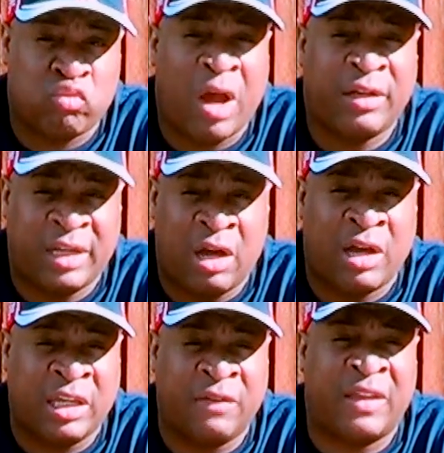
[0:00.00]

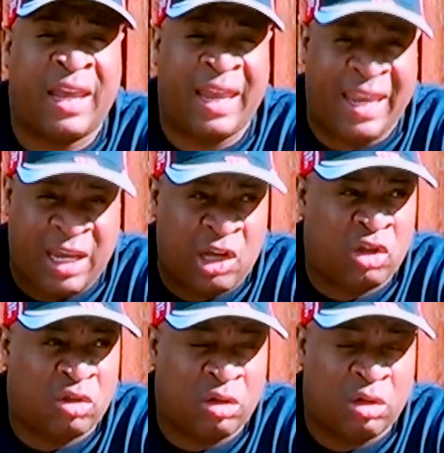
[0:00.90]
I give the
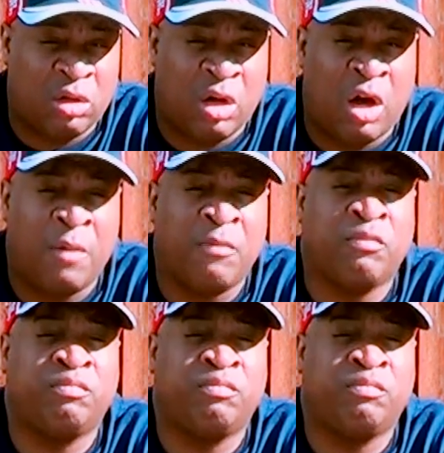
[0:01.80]
edge, a